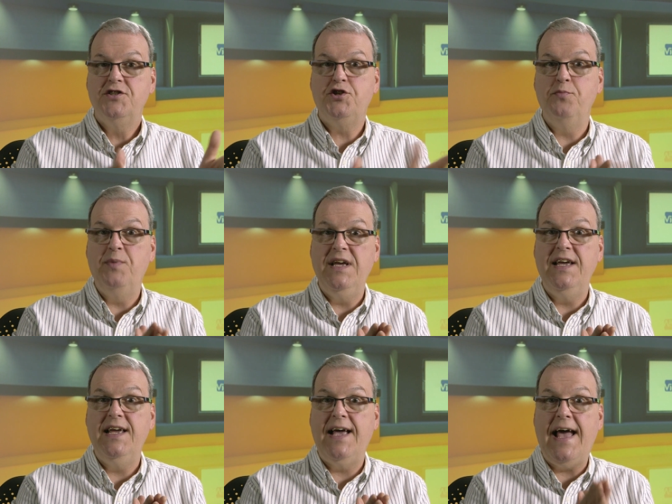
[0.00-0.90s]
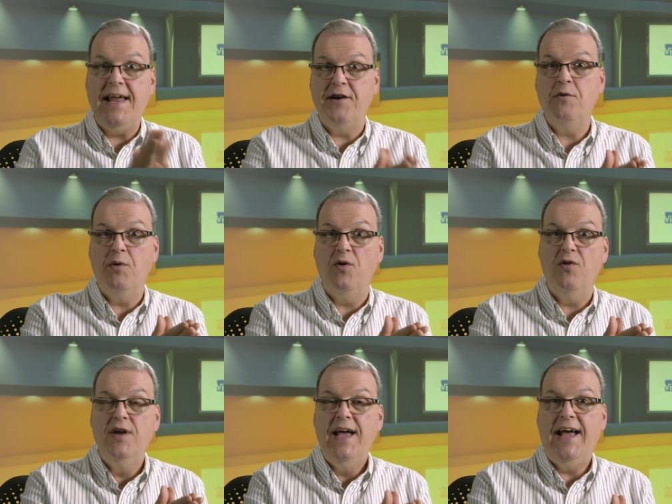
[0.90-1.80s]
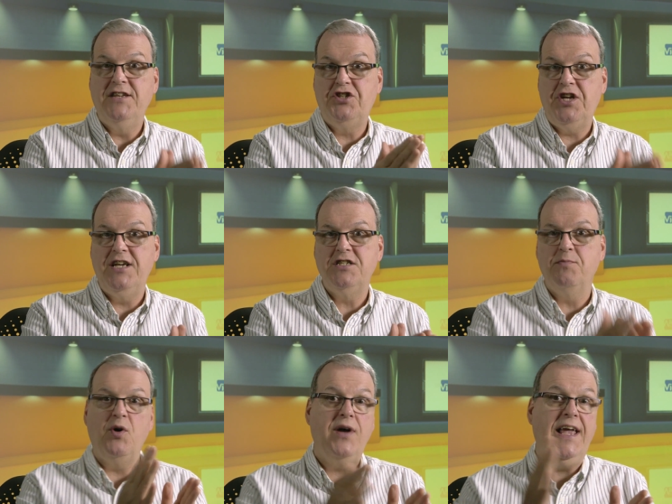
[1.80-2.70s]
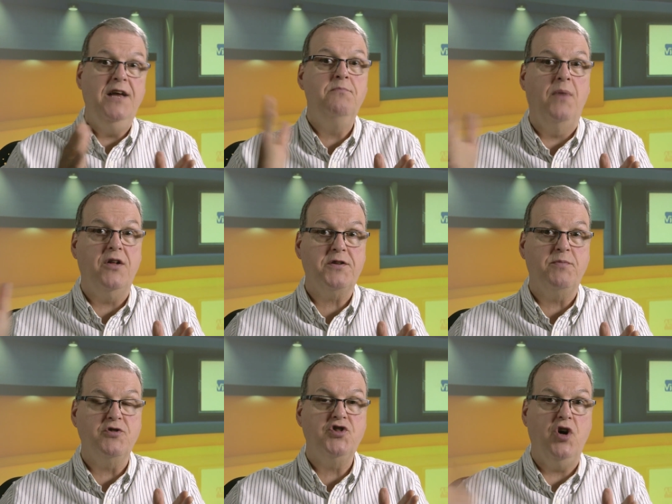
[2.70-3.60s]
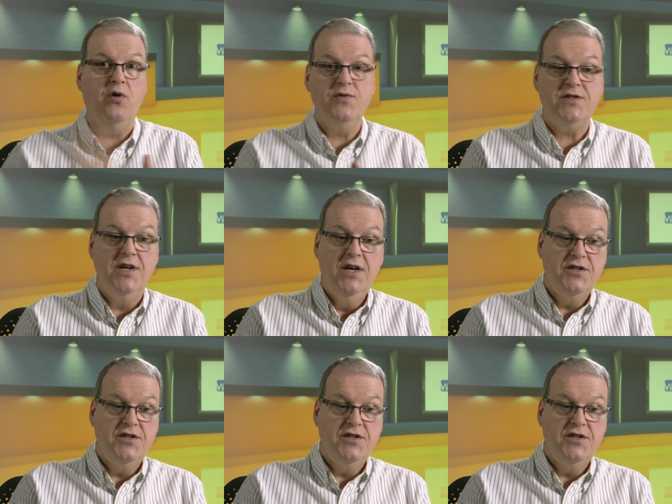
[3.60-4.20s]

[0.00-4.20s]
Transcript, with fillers: to be editable and changeable in multiple shows.